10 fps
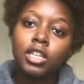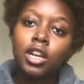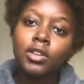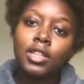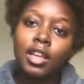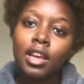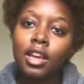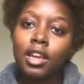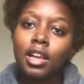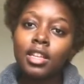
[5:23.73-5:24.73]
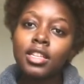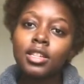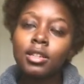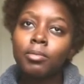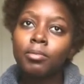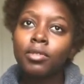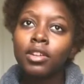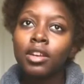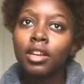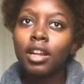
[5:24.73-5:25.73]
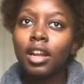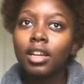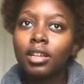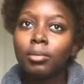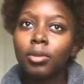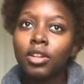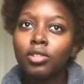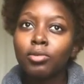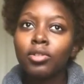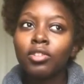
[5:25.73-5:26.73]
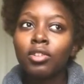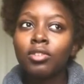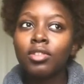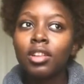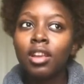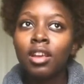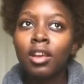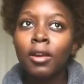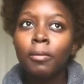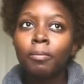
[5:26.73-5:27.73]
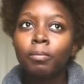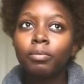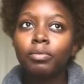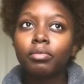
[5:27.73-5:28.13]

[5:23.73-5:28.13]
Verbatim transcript: And I was like, I sent them, like, their pregnancy results, and